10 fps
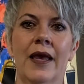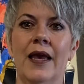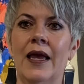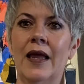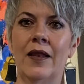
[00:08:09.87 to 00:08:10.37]

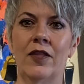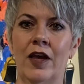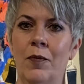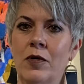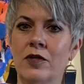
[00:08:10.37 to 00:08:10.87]
and the
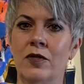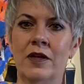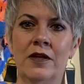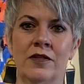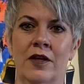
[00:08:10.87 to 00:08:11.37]

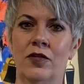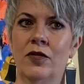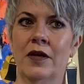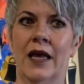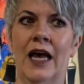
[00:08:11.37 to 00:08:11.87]
opportunities that you
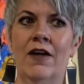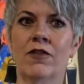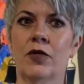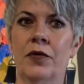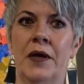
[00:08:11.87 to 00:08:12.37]
could have
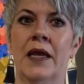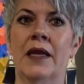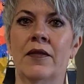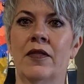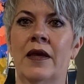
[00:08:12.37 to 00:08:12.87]

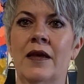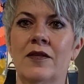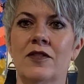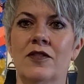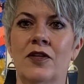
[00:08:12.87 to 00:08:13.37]
creating
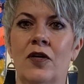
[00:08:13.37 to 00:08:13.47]
things,